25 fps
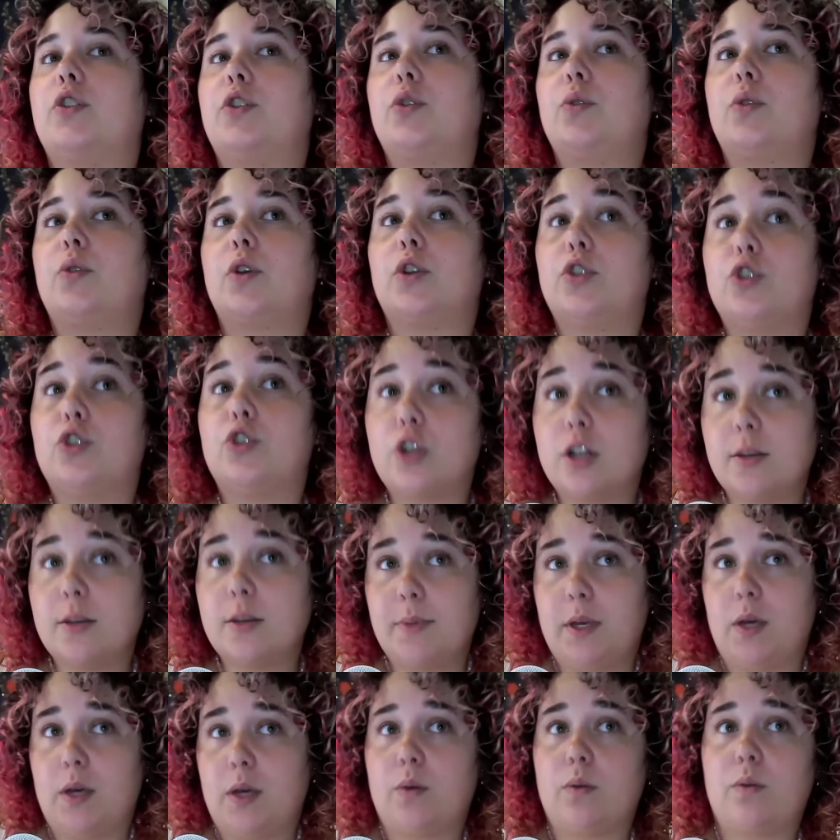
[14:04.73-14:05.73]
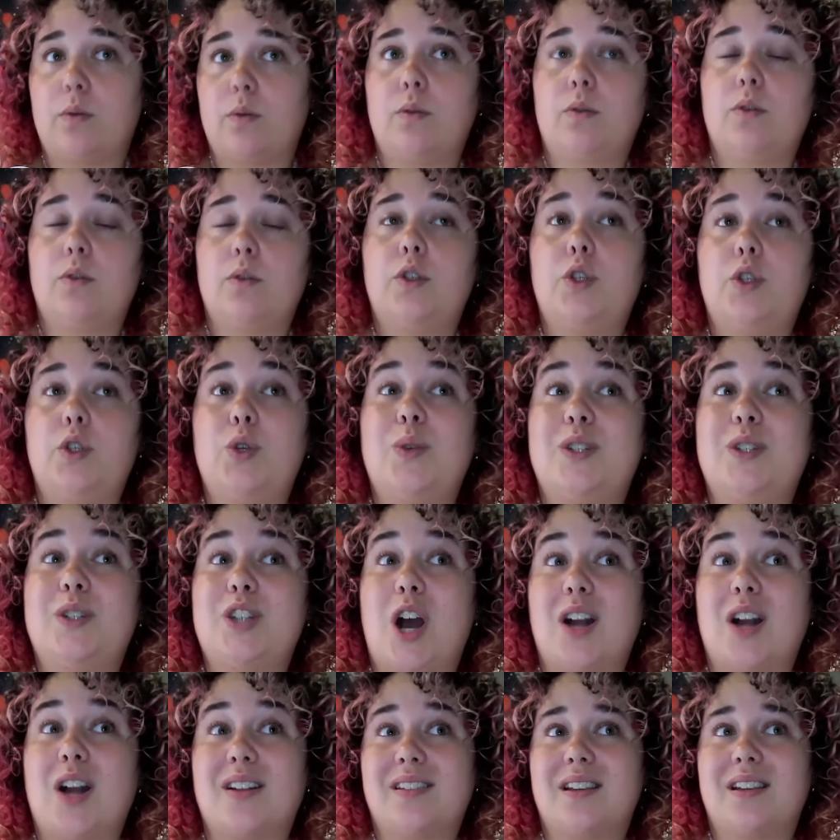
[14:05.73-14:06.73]
to contribute to a
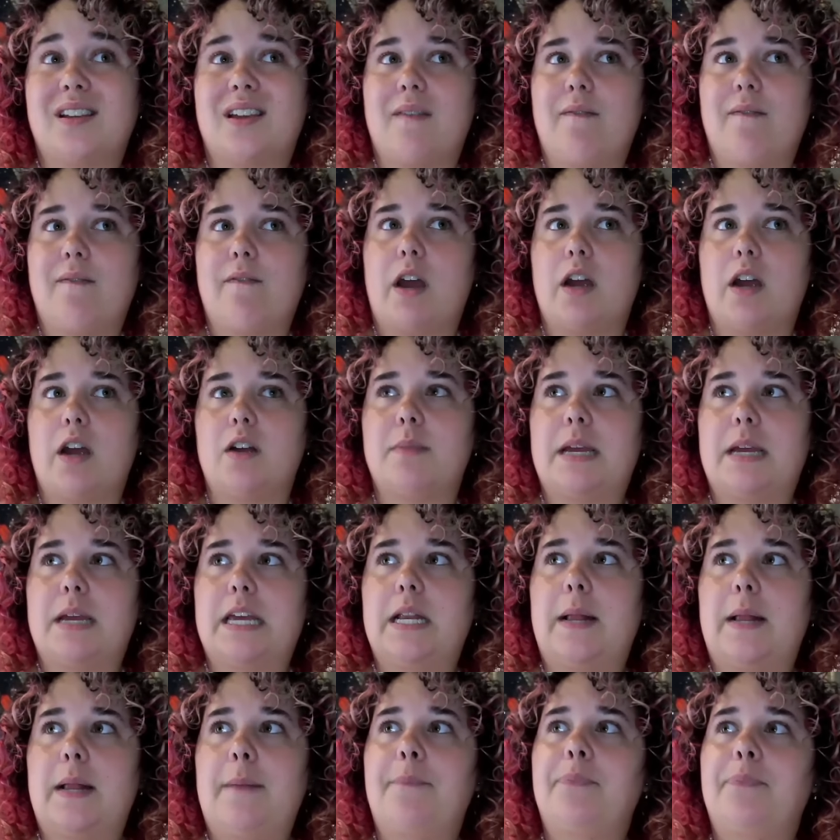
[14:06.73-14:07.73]
toxic environment,